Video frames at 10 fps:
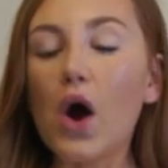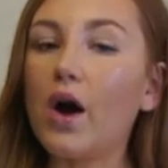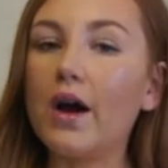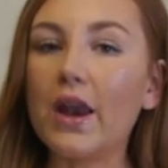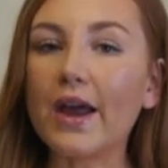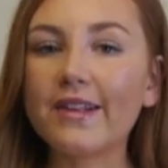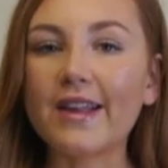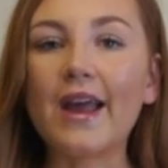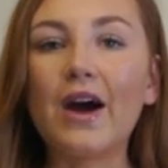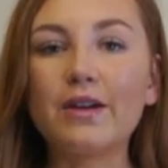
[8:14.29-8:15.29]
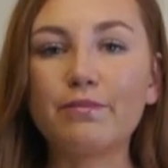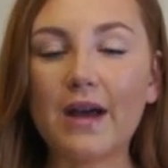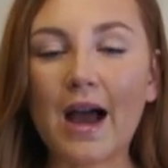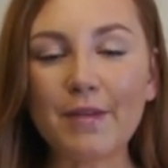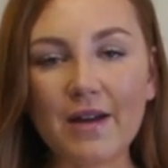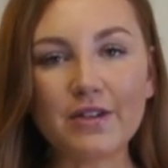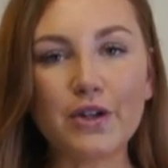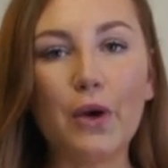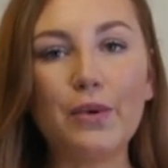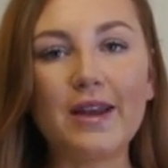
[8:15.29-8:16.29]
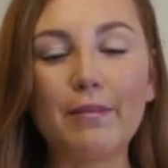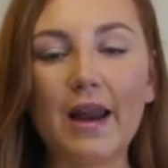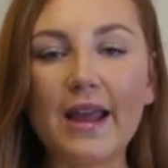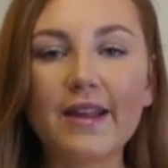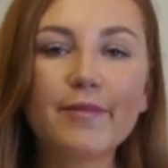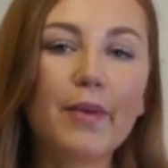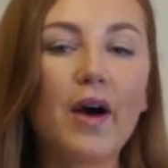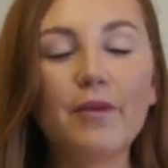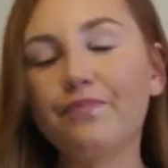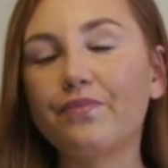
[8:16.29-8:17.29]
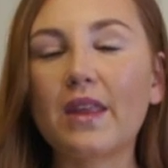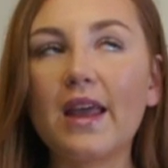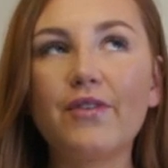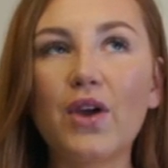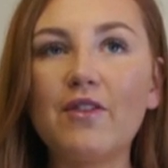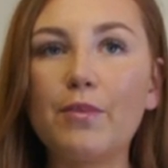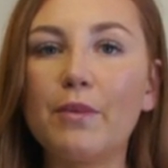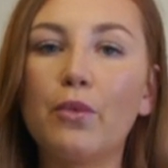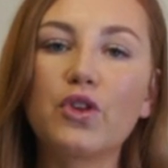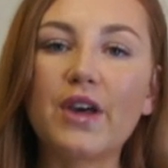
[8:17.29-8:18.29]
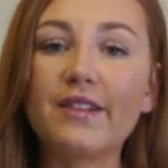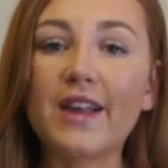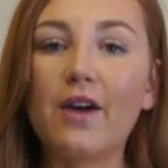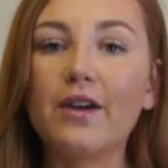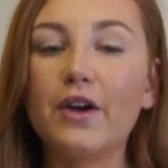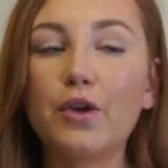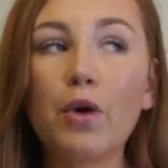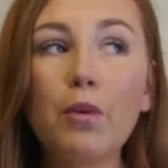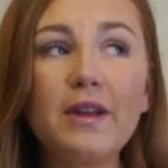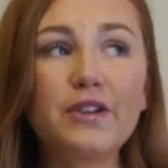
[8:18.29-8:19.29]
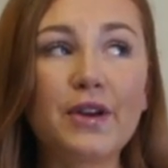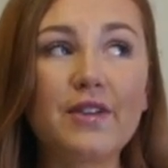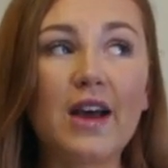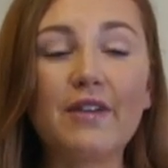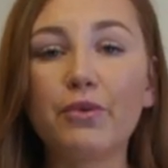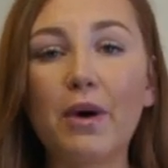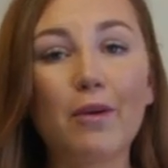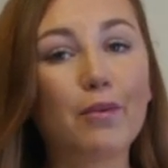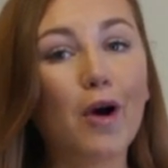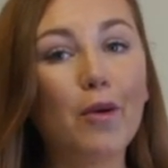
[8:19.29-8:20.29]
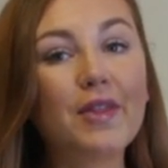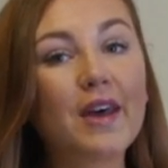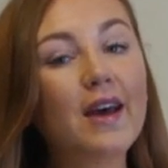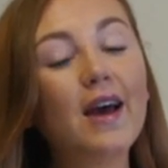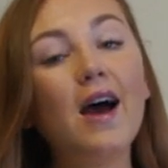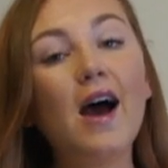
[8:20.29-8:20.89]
I like I say I am having to hold it in place but if you have a bit more chest area you probably don't even have to wear a bra with it